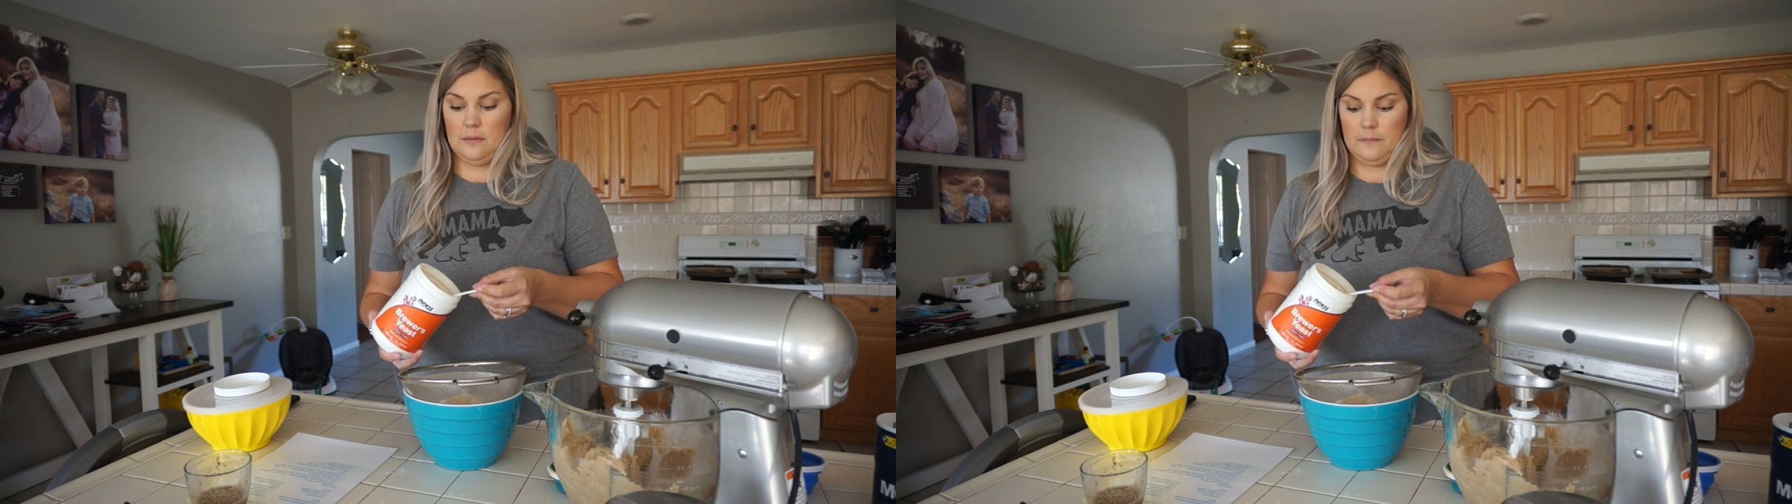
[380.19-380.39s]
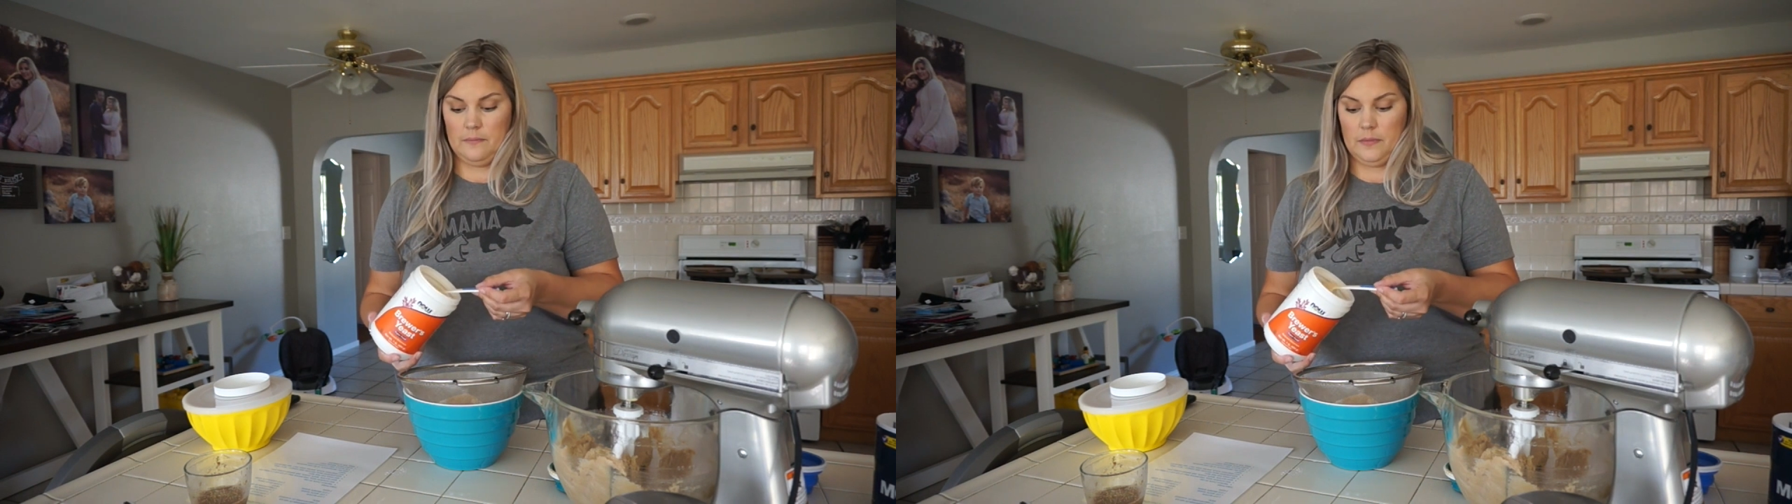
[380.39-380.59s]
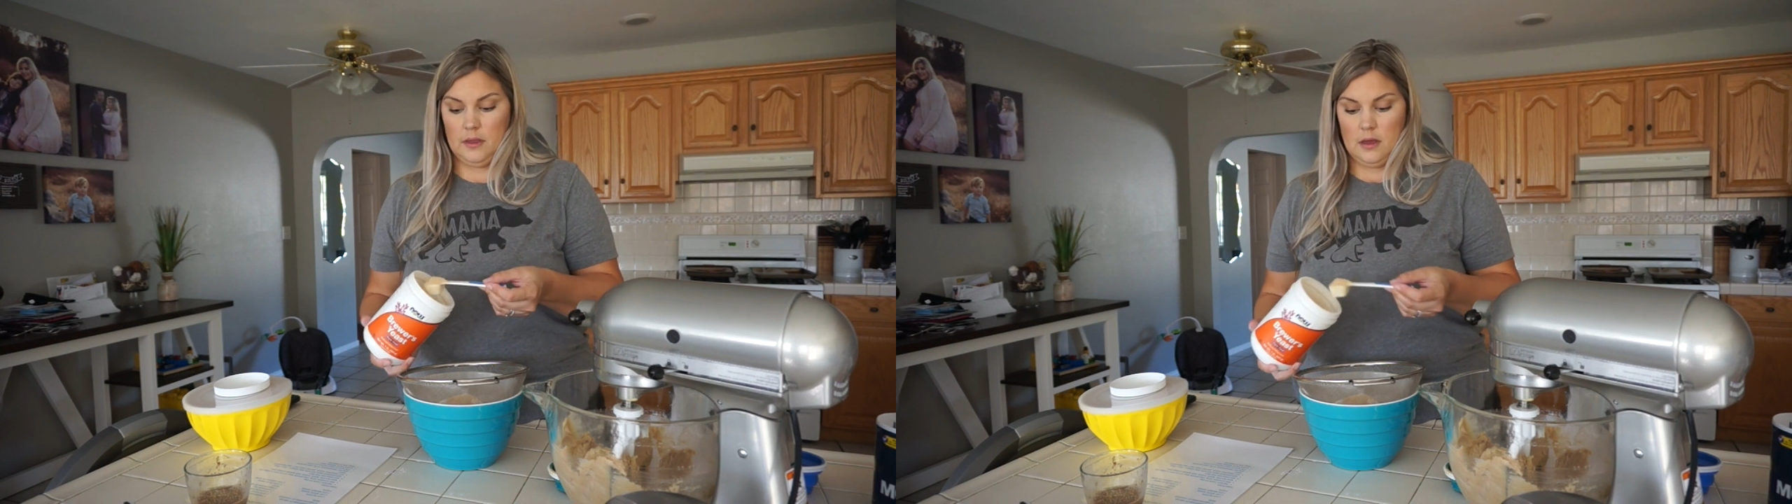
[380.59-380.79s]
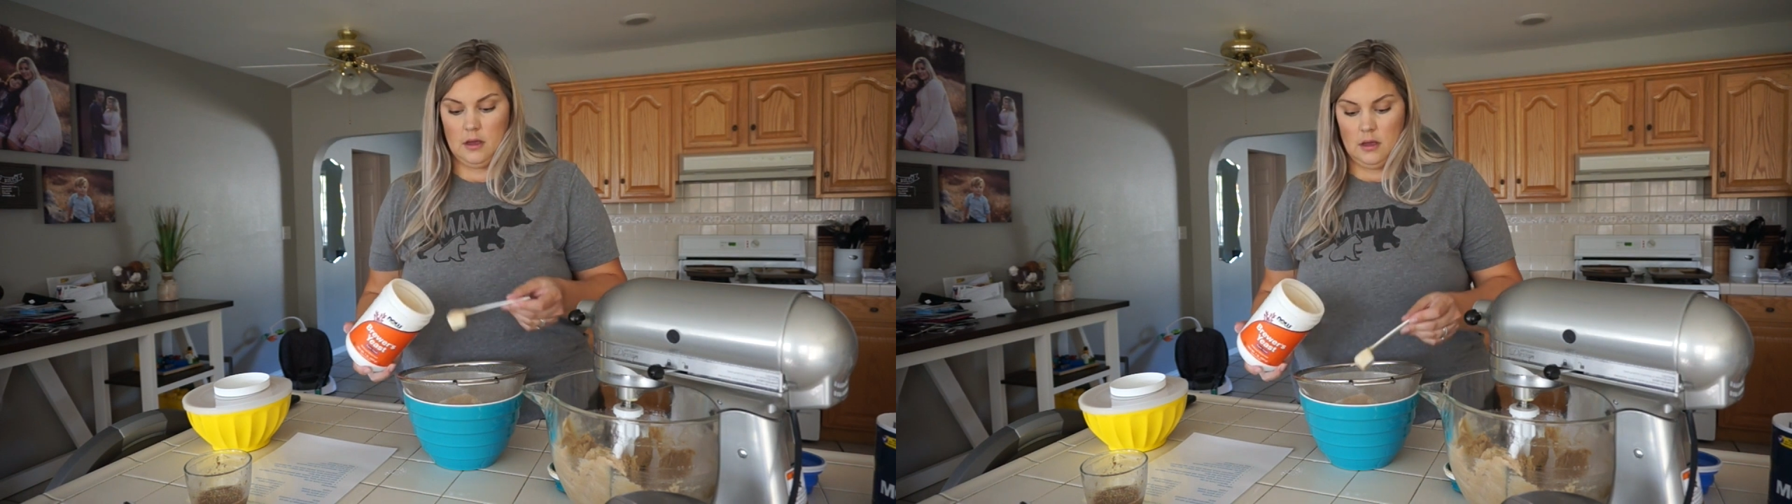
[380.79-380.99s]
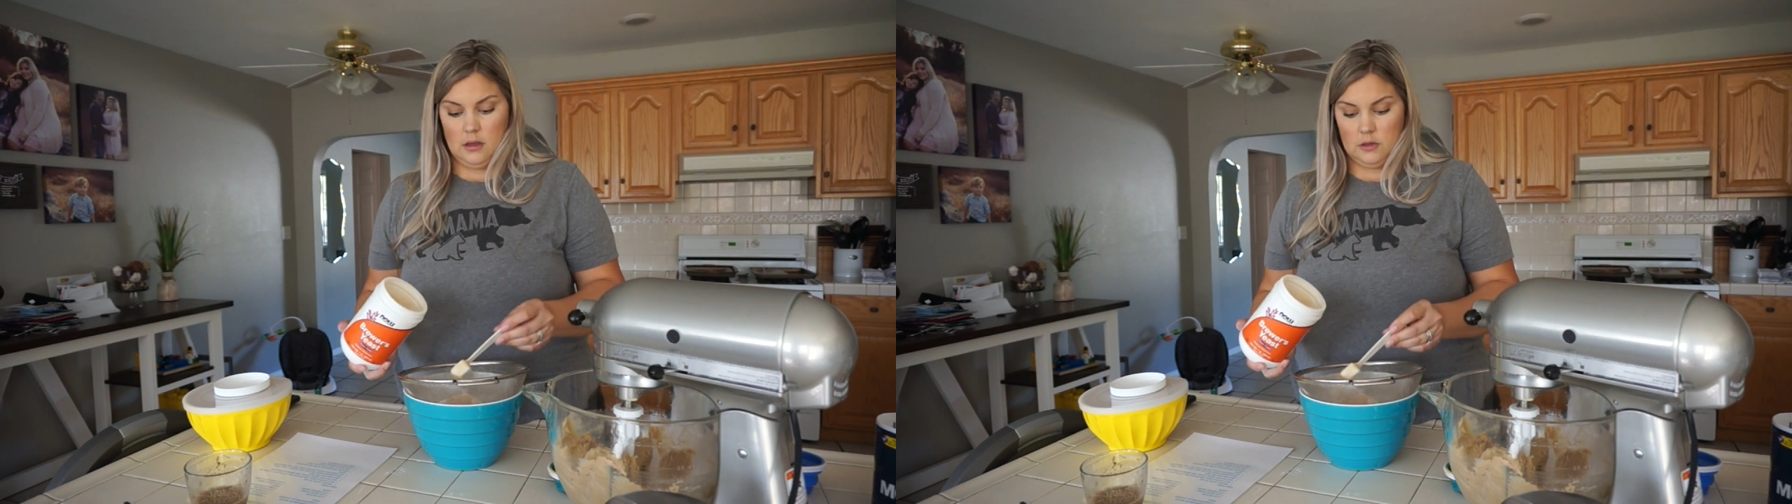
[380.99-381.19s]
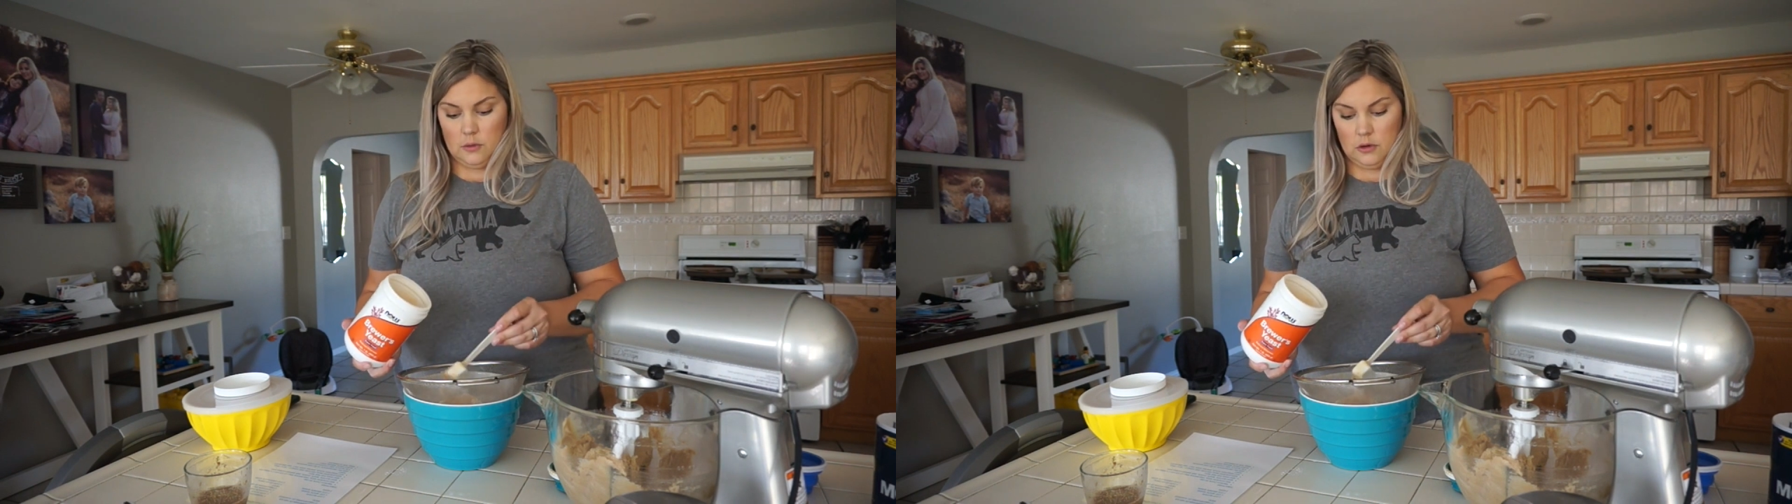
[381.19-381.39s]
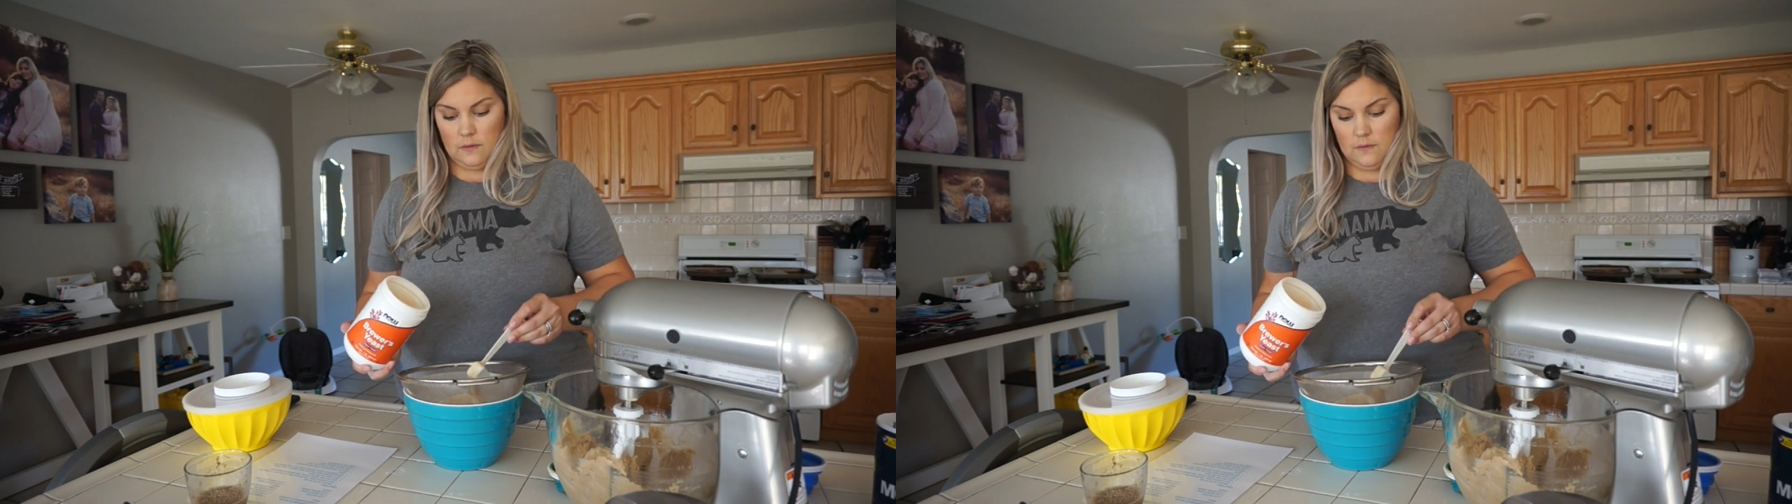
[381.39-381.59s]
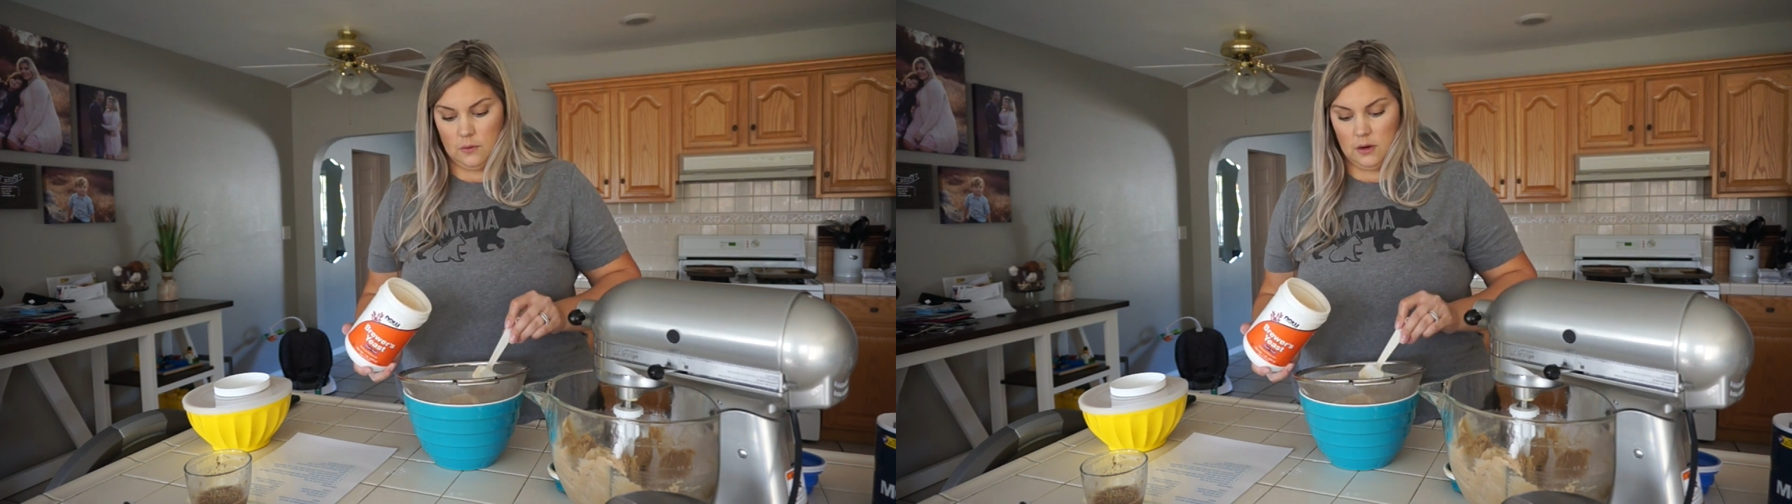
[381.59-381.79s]
So we're gonna
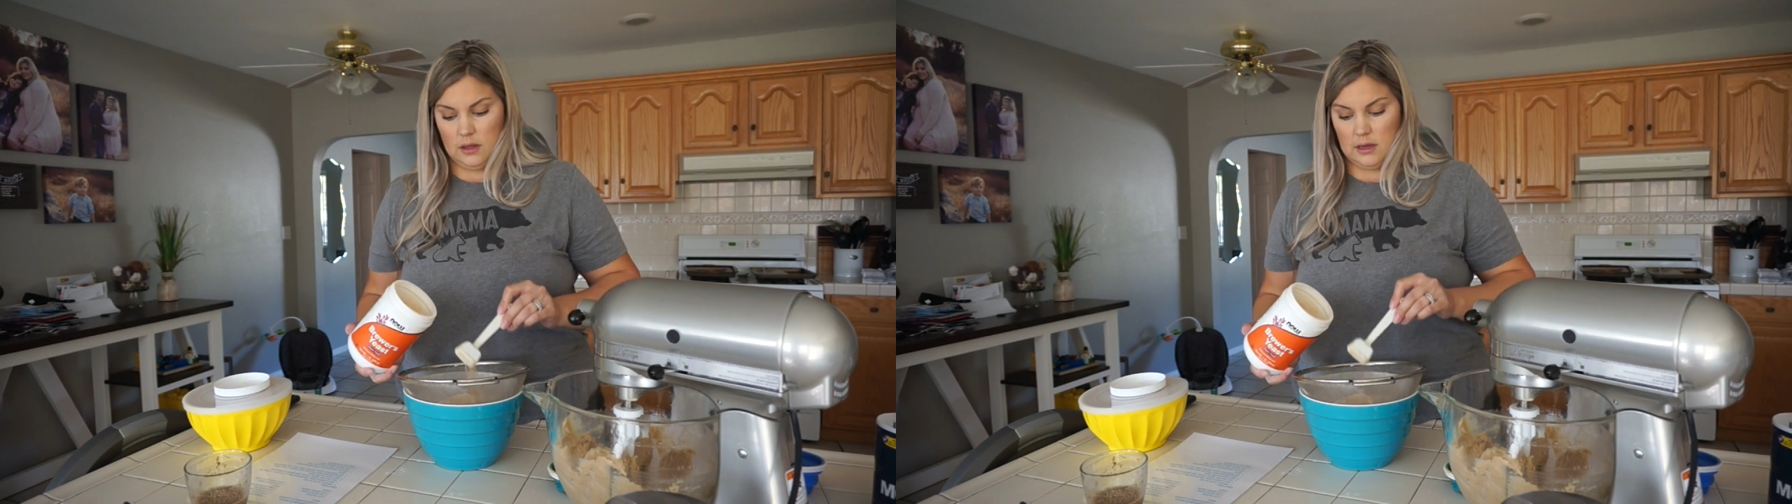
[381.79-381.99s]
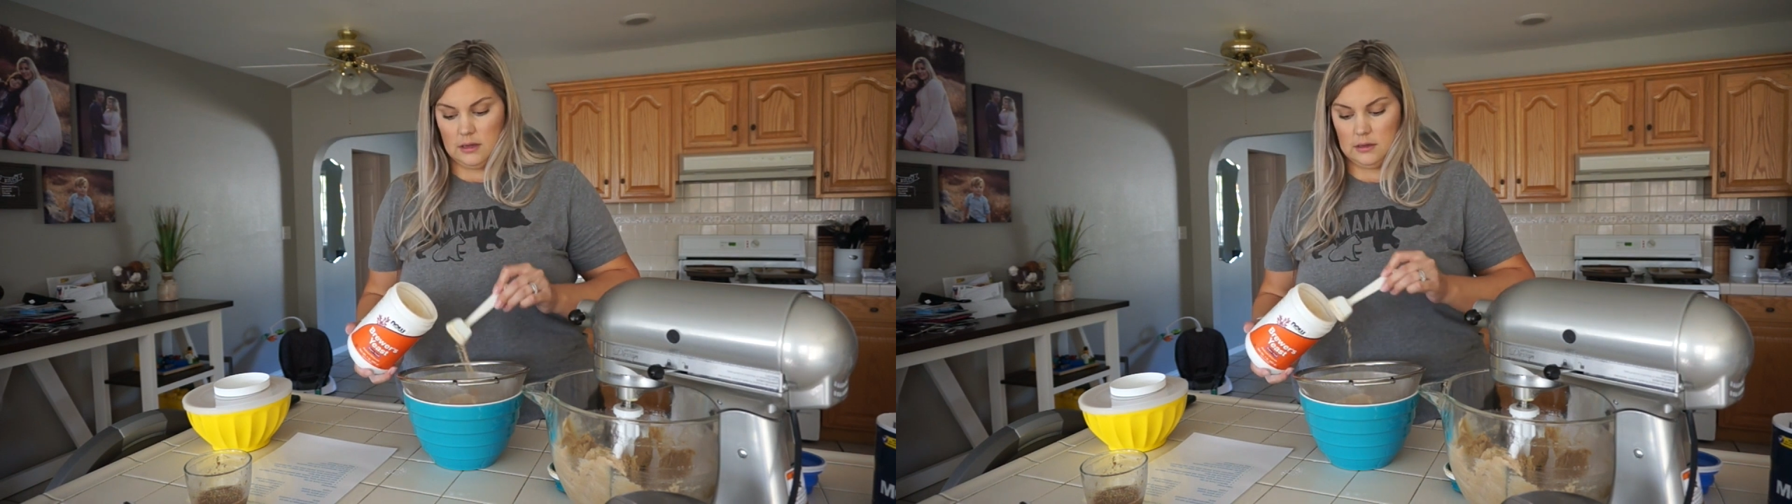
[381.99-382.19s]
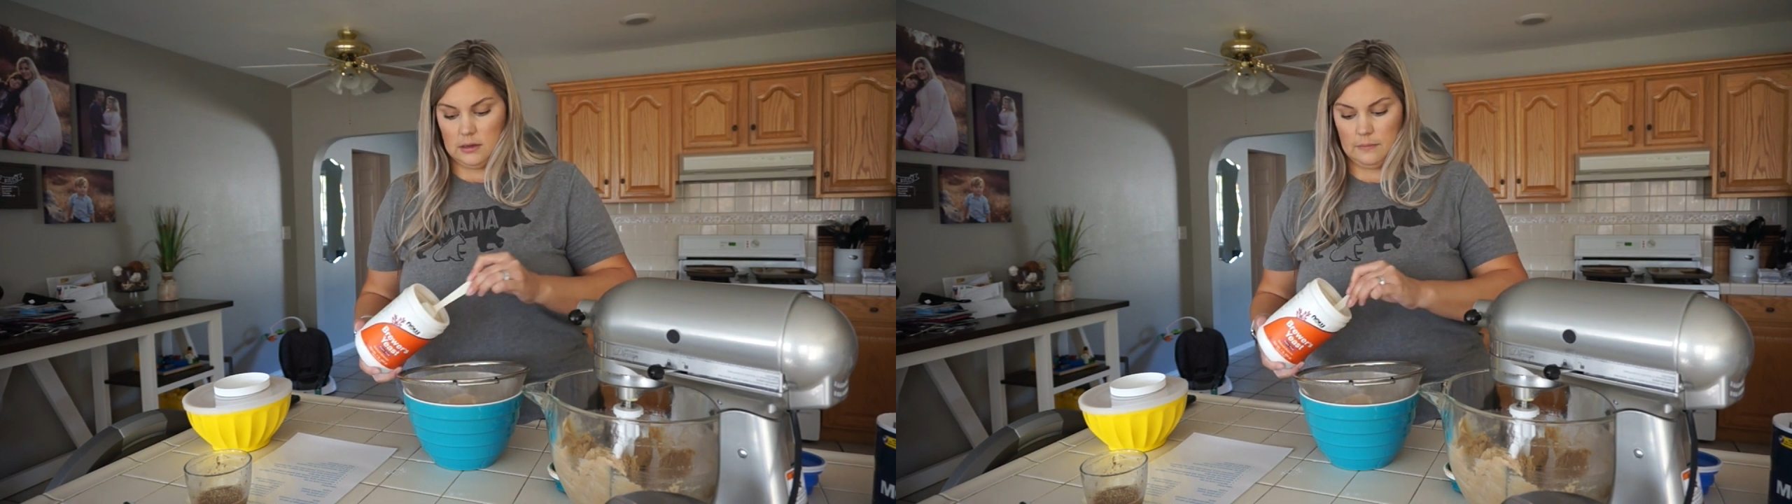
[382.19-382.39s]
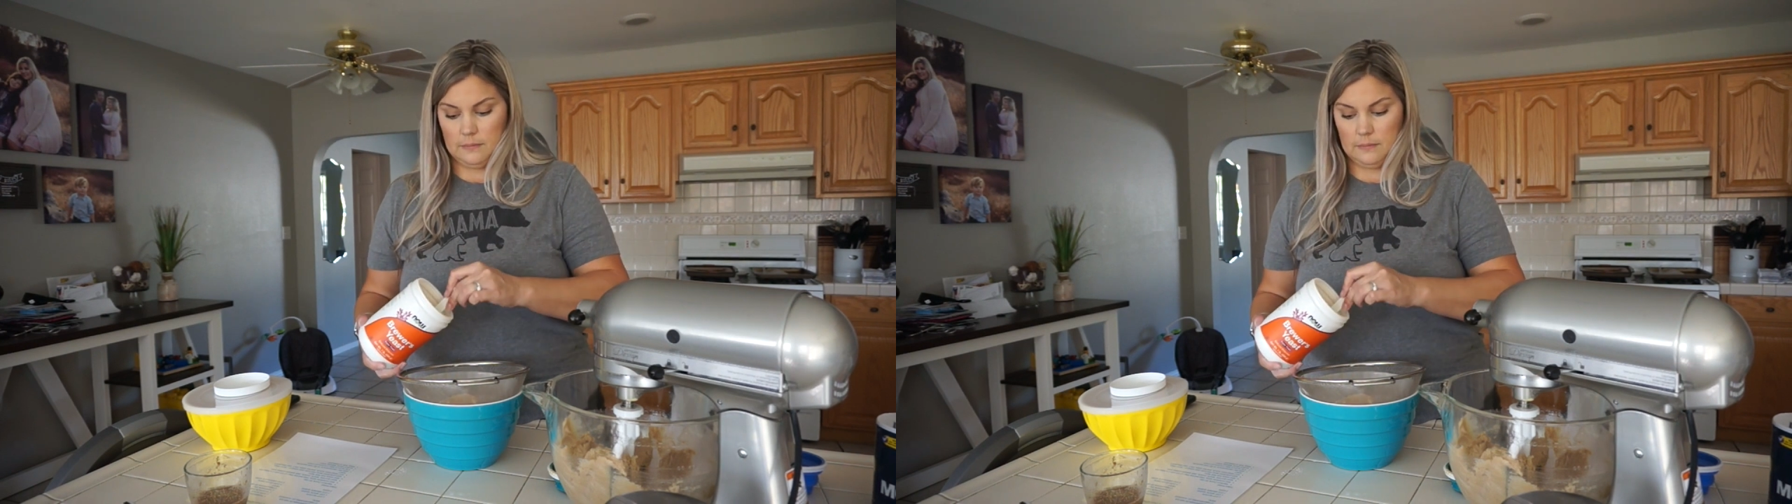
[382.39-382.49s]
do 4 of these.